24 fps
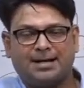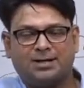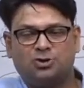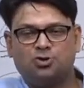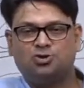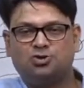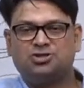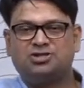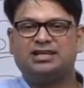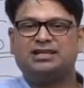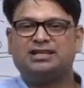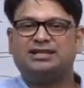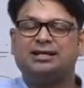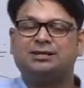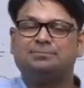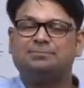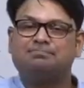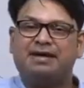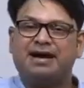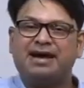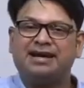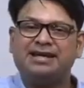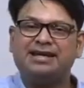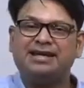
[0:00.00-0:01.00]
You see that
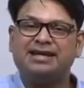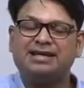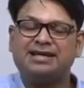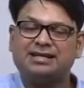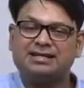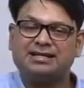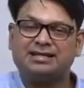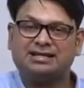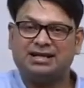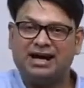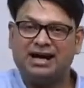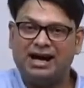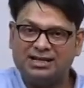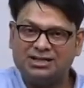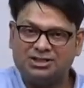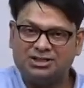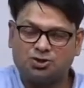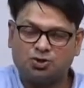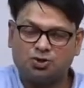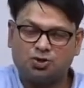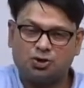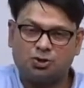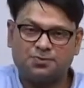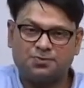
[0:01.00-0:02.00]
many
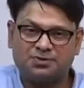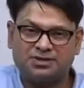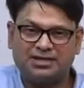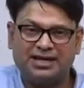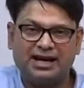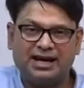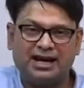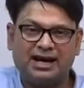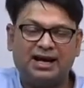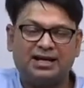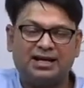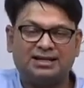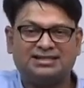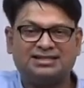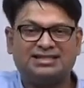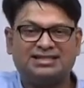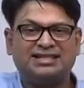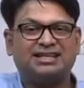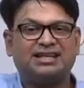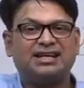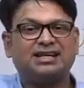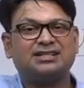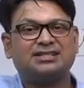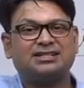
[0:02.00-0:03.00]
caste groups, they are
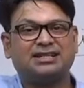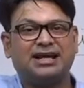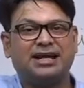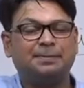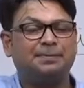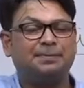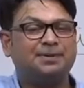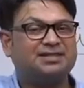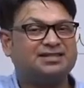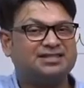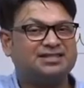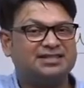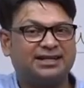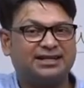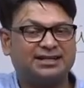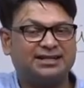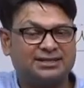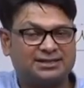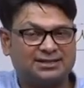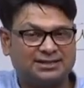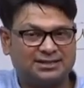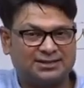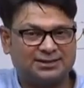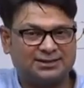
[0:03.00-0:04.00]
seeking tribal
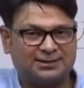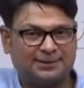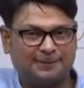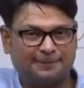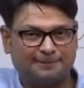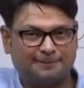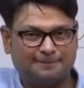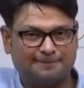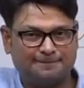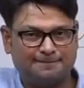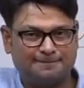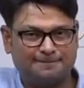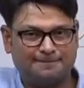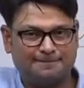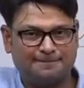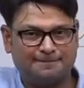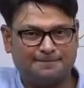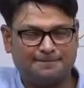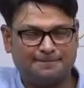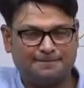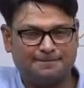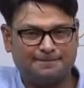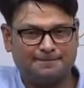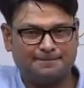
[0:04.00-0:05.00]
status.
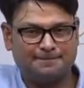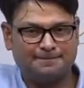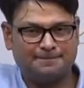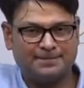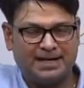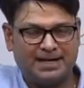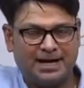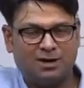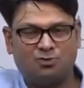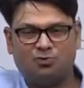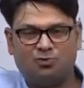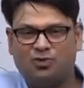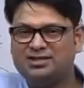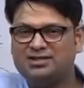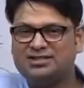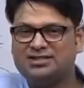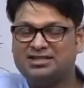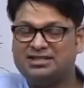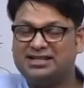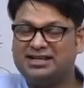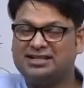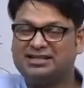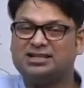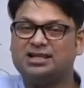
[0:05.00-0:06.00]
And one
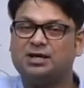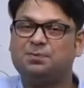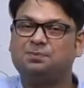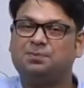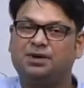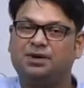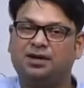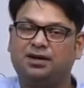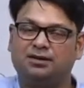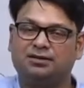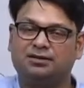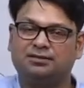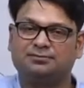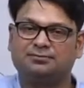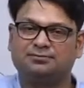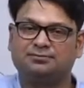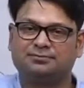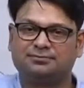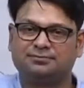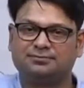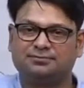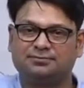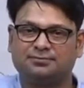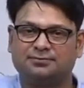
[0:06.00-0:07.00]
such example
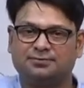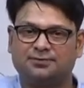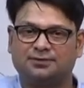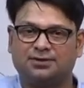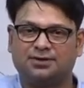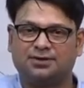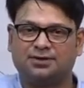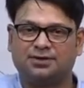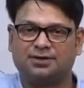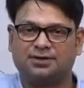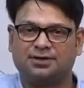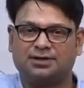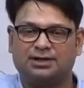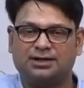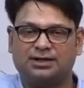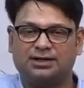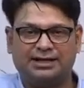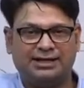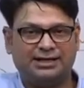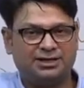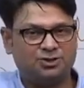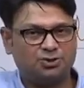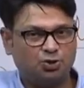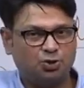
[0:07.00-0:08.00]

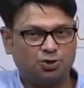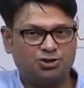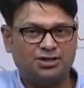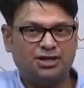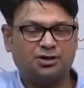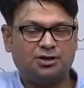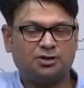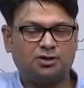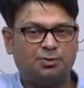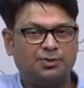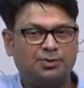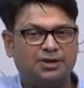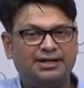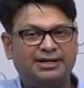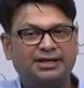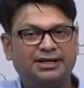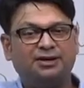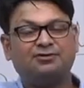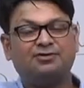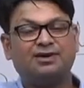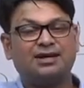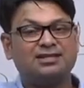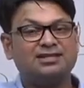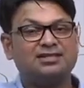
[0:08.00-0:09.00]
is Gujar community
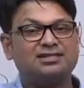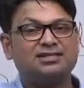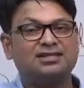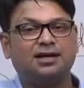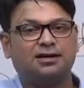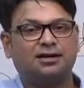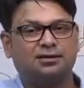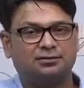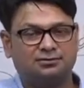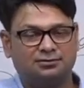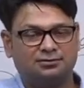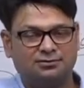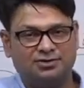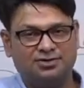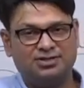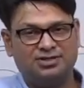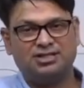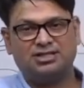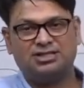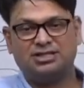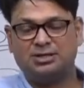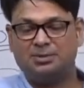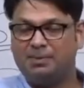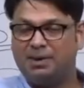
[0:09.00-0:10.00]
of Rajasthan, which
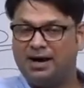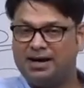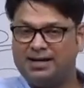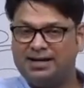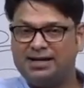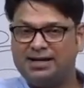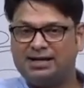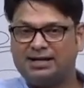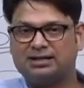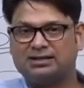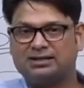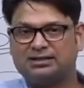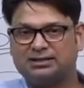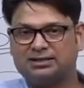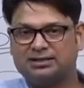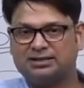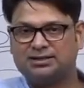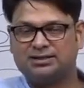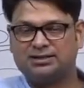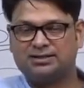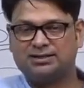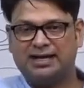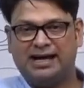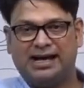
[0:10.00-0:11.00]
is demanding
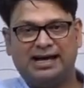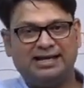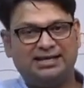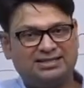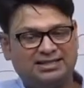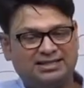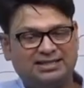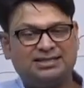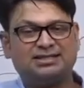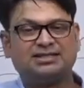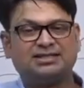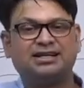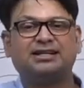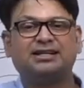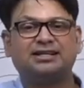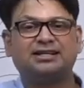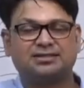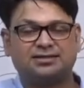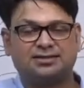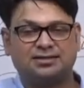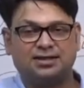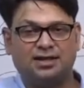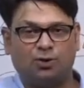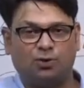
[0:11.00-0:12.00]
ST
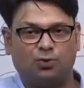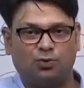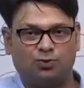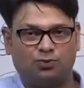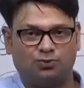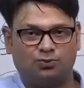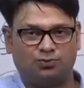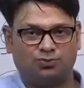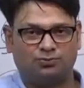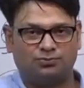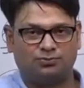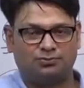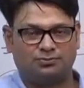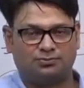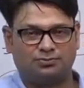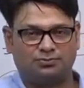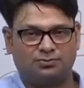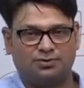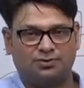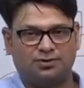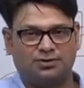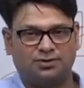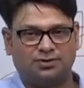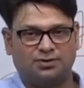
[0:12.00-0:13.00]
status now,
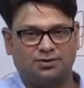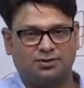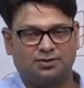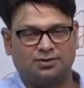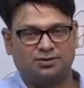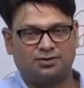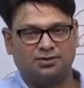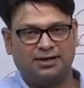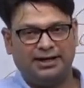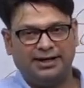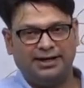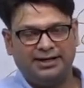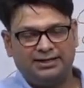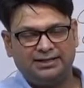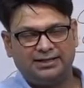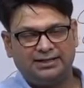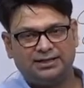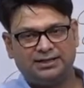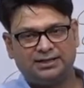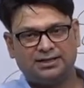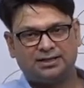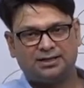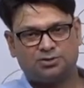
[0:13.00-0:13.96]
right?